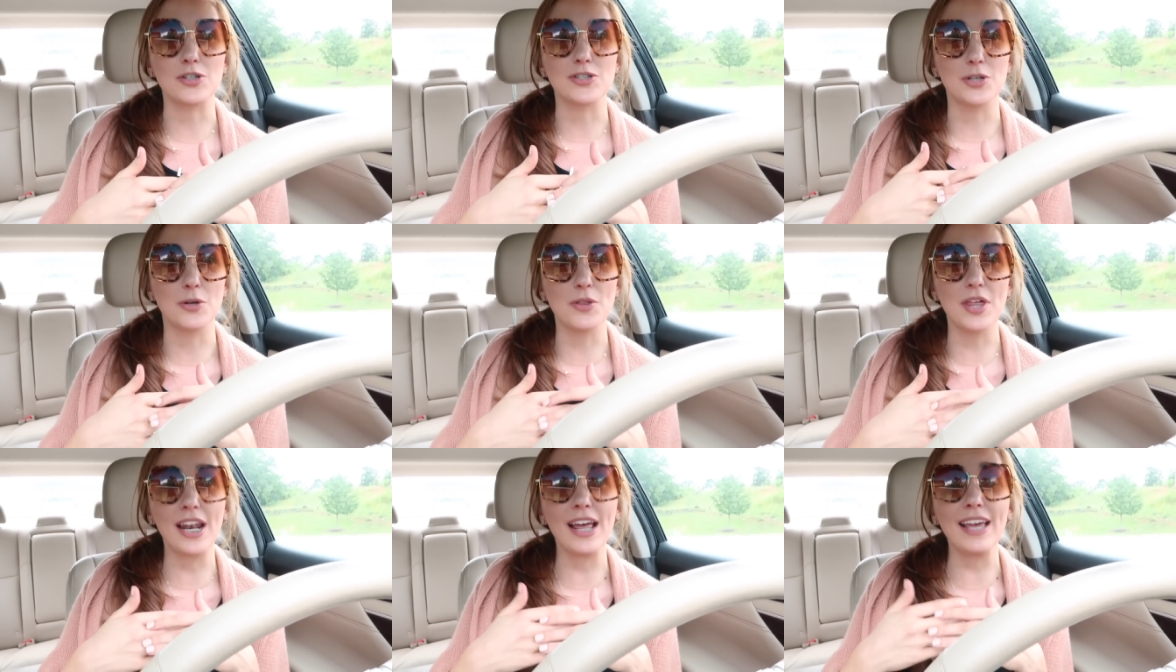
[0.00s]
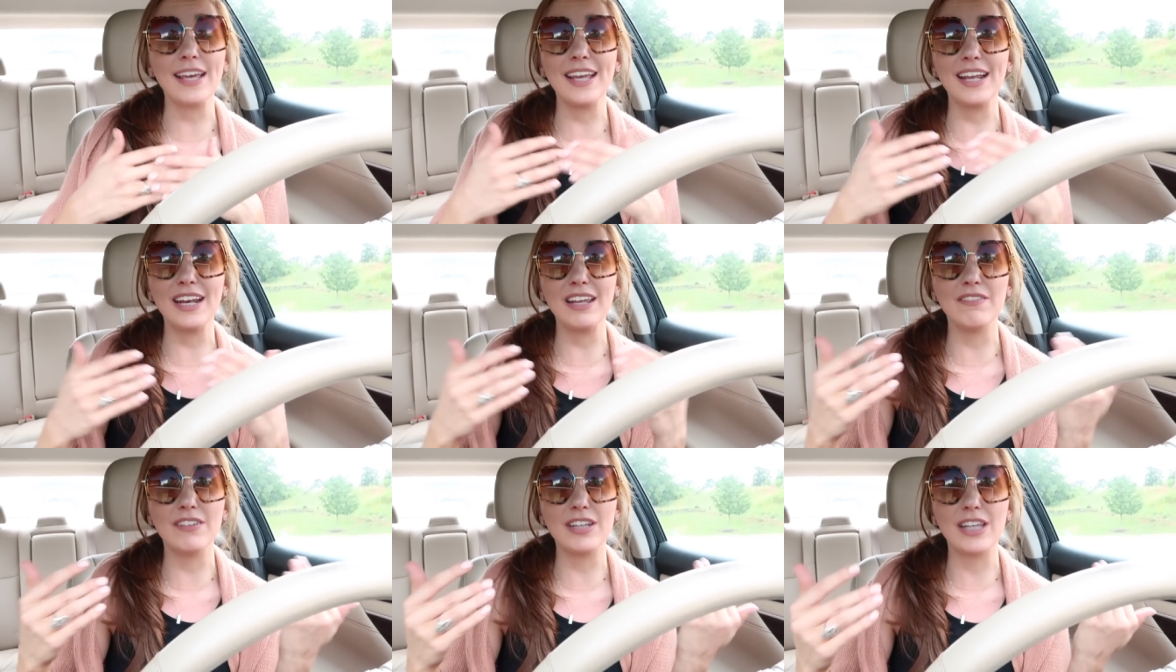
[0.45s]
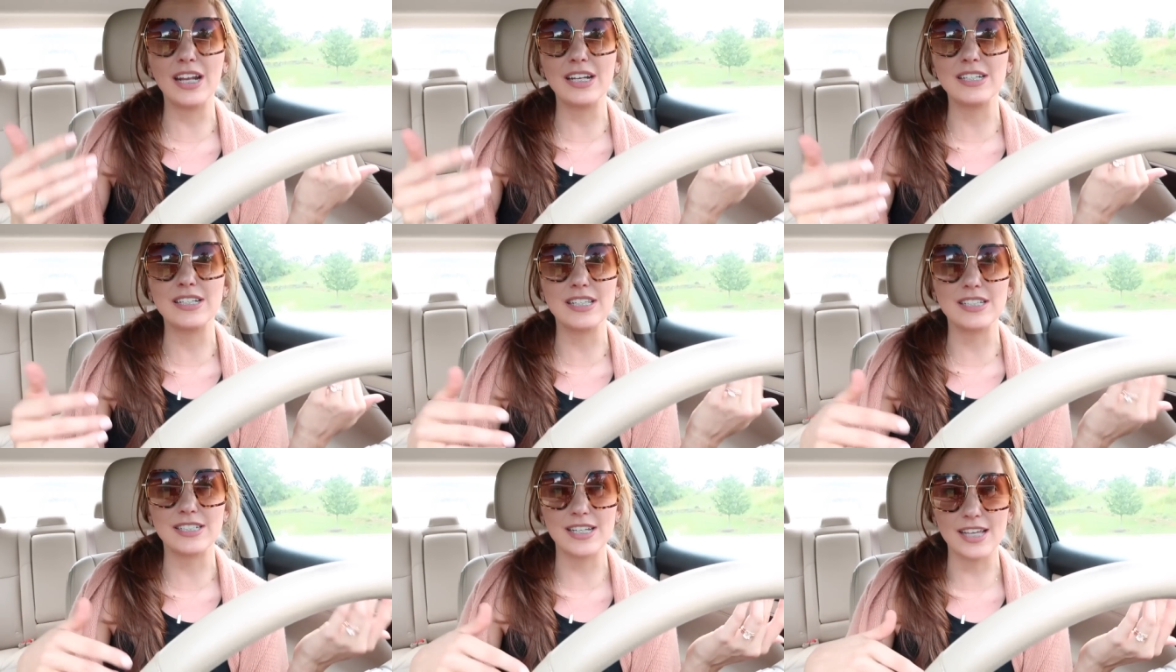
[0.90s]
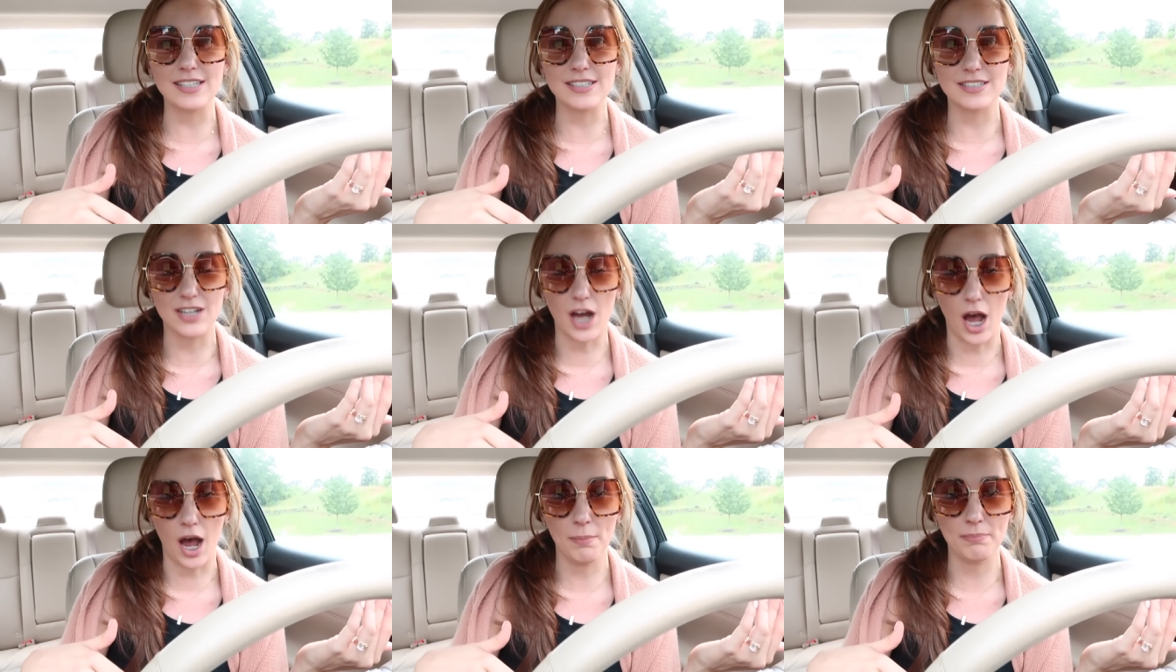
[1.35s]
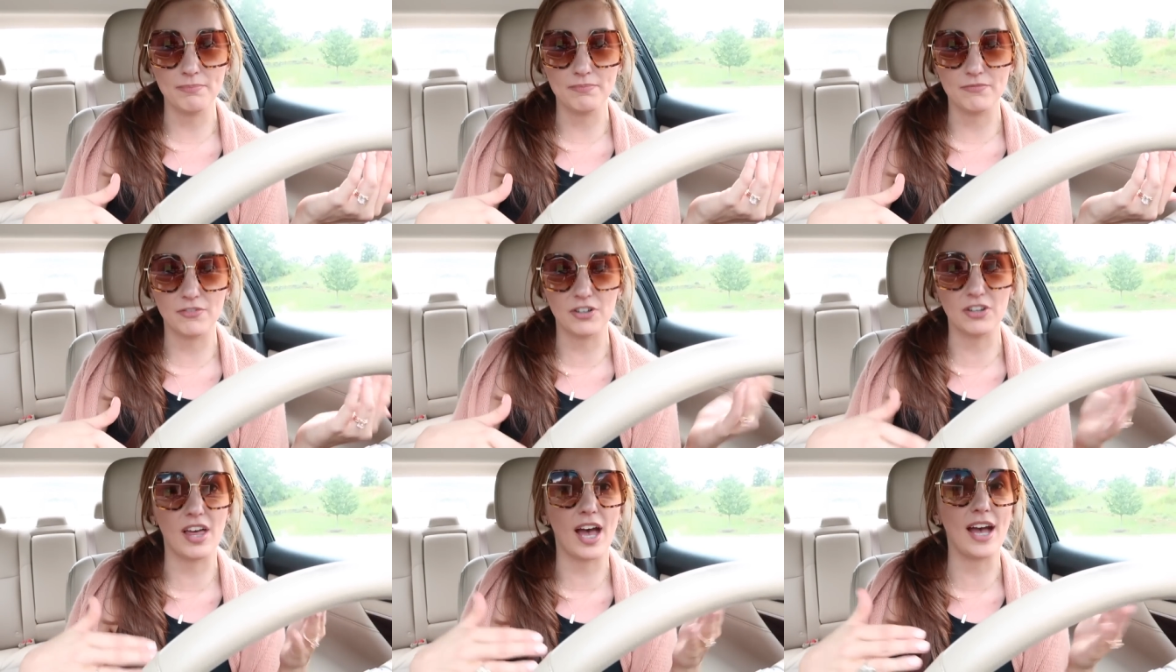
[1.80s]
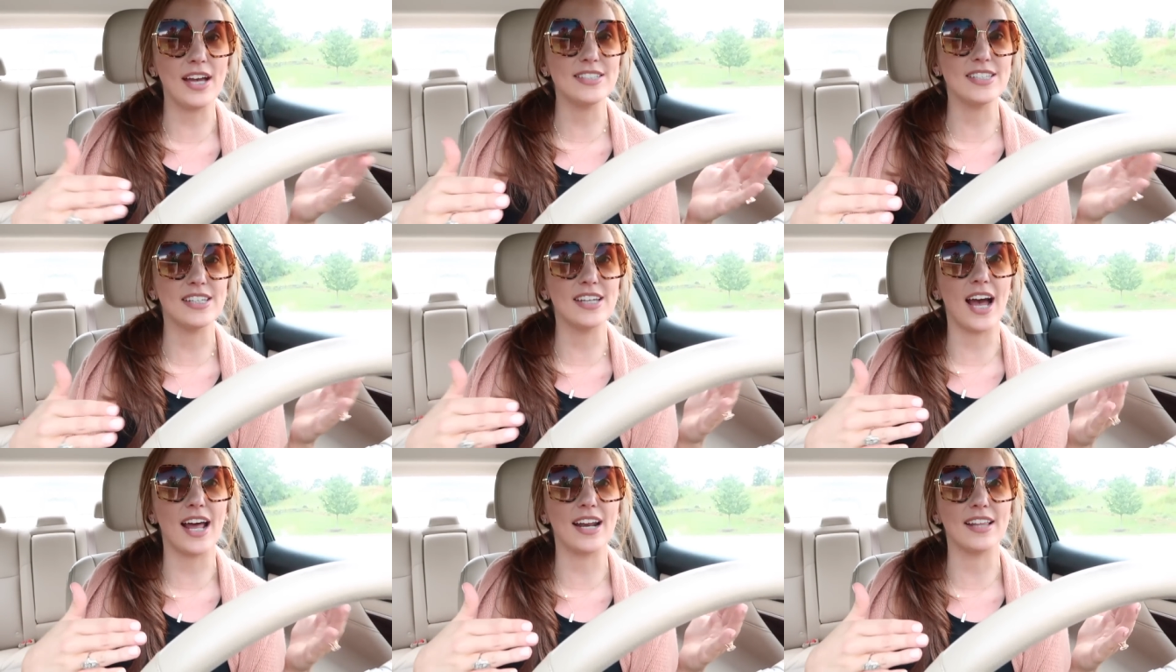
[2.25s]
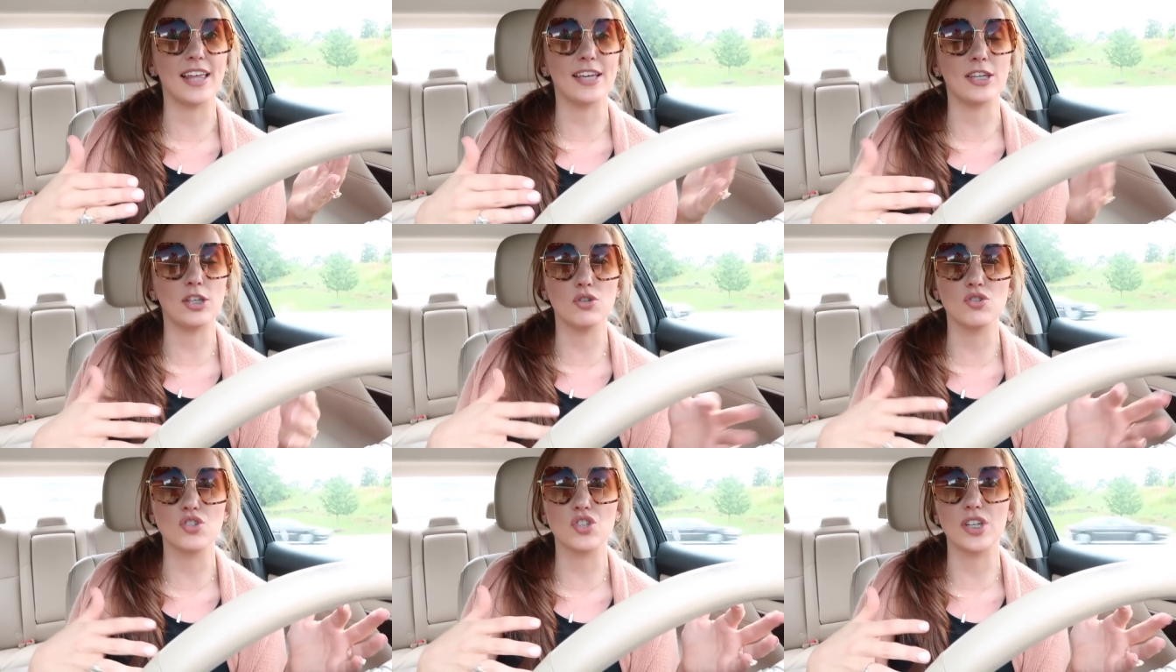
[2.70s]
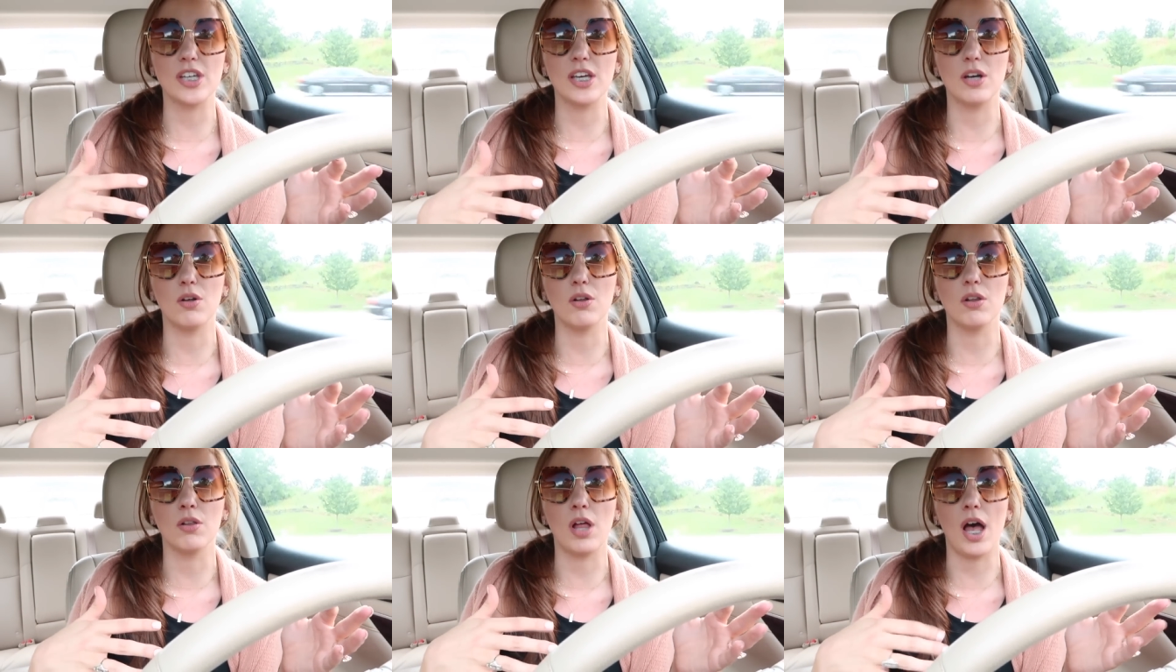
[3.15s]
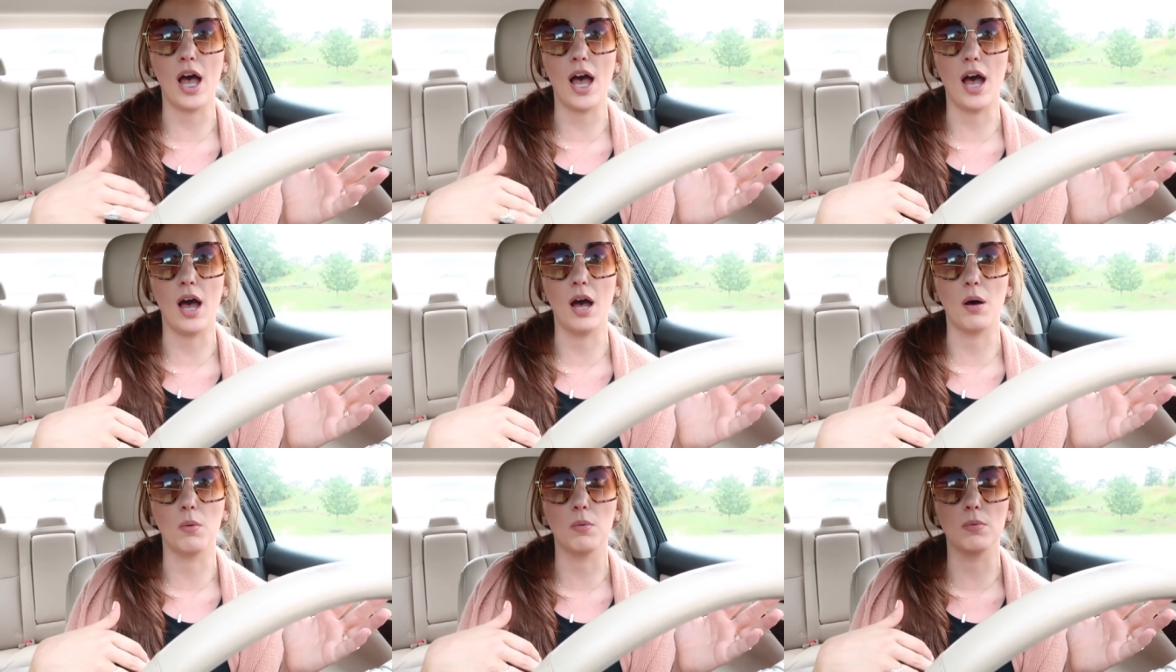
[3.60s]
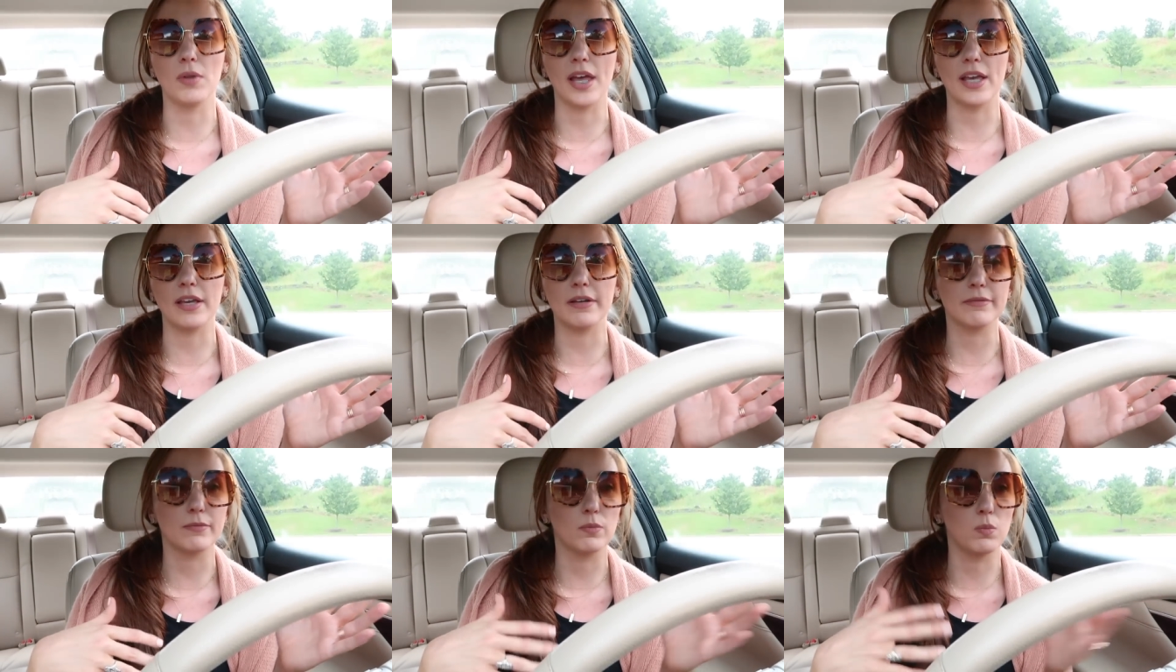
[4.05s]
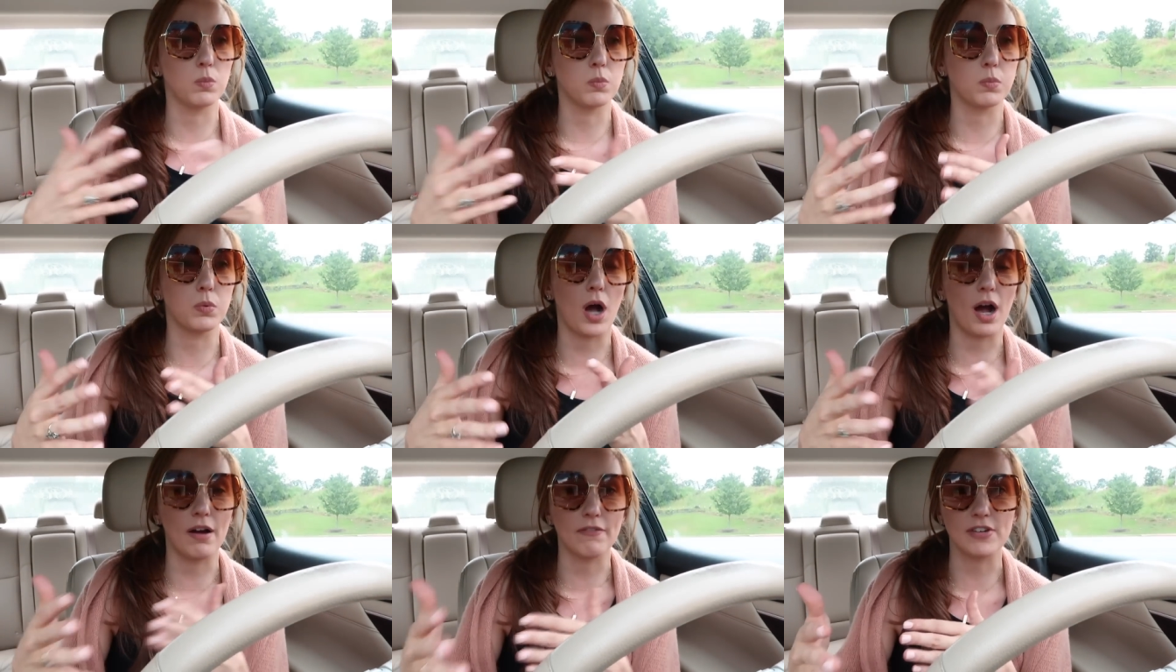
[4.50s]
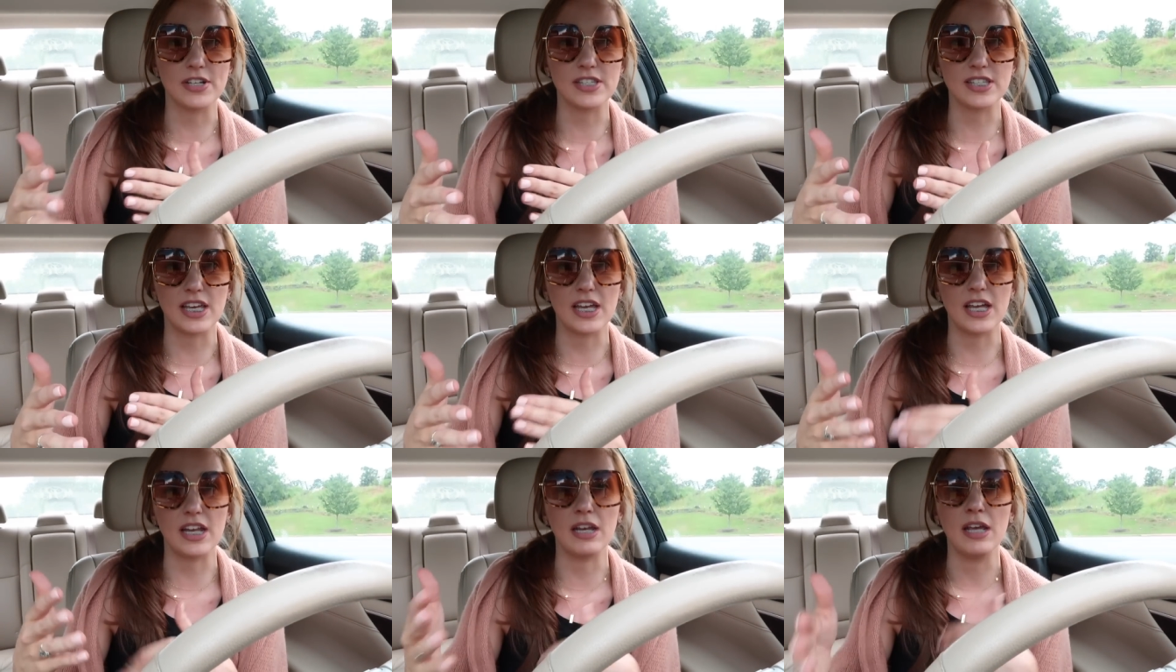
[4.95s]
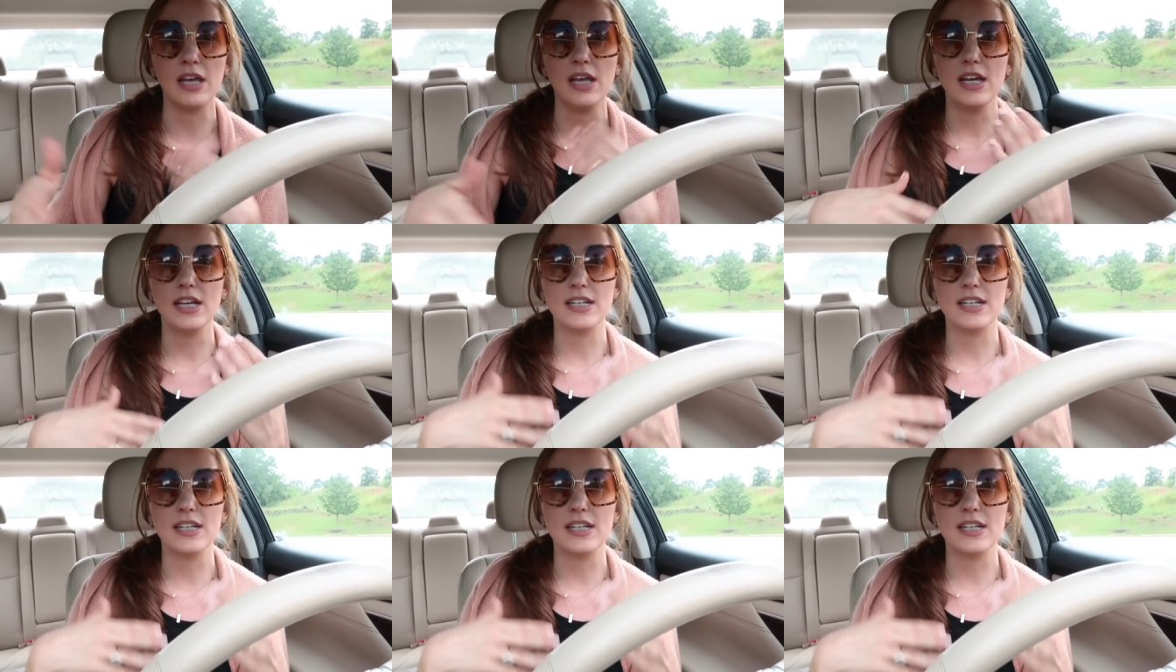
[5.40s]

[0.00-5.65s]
So then I can't even get into the desktop for the IT guy to like, usually he'll uh, like conference in,